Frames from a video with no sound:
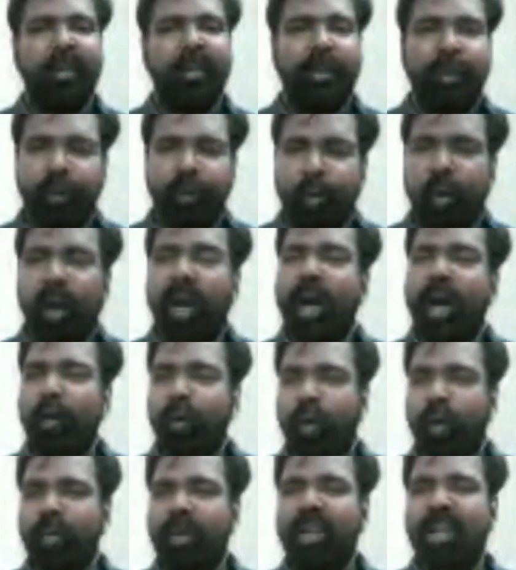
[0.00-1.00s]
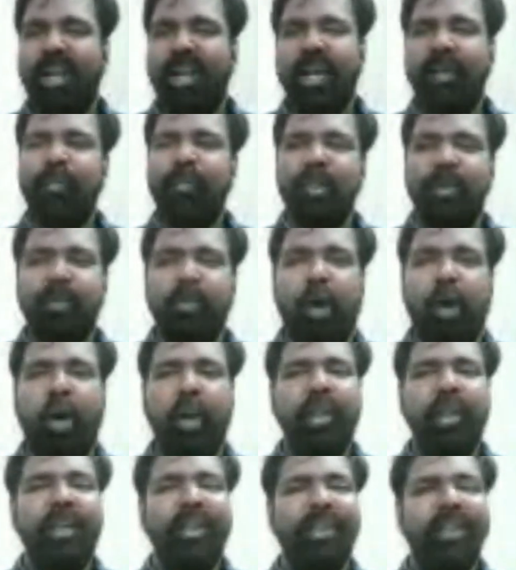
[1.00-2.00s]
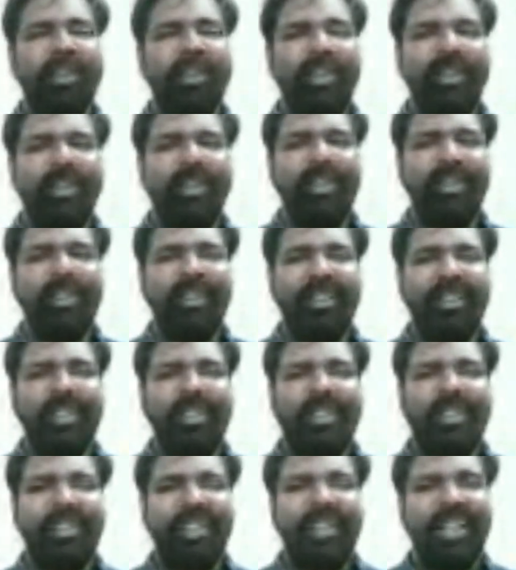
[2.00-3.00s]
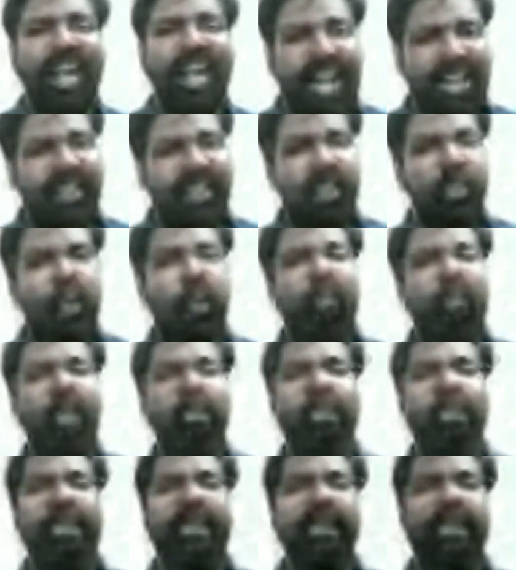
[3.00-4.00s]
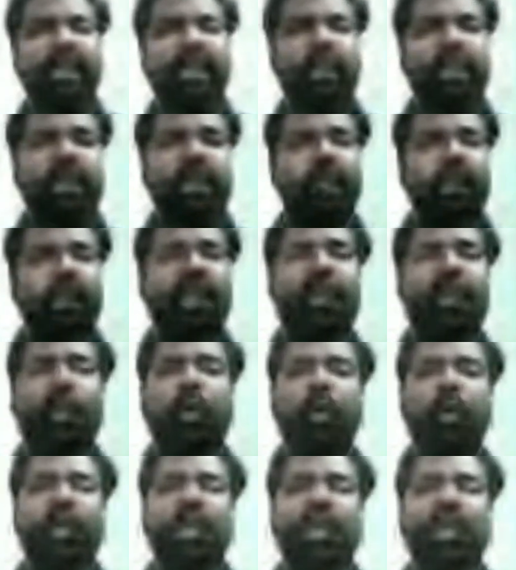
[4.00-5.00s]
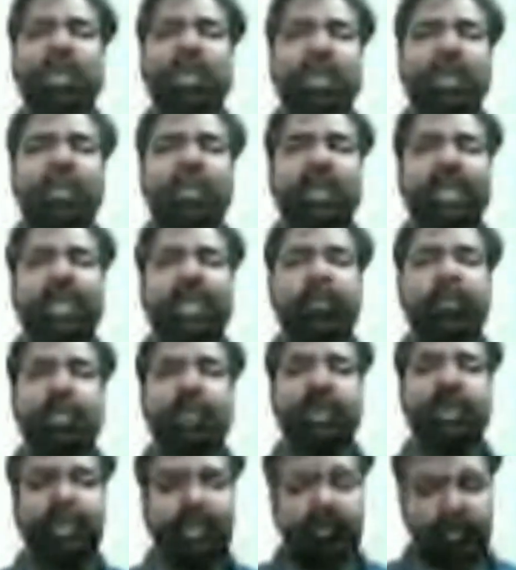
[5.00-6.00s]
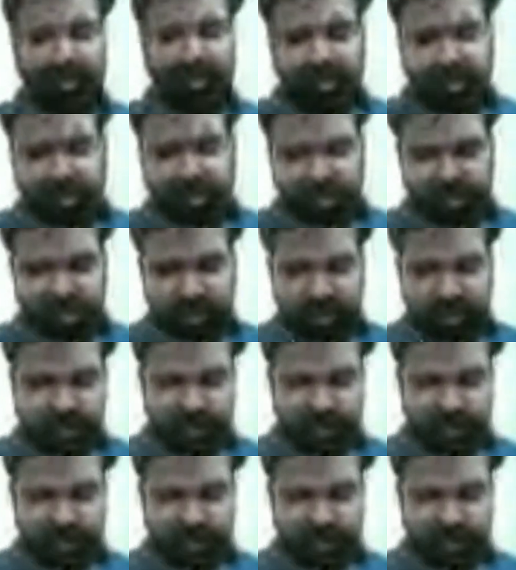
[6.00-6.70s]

Do you know how Omar Khayyam was born? As the novel begins, we are told that there are three Muslim sisters.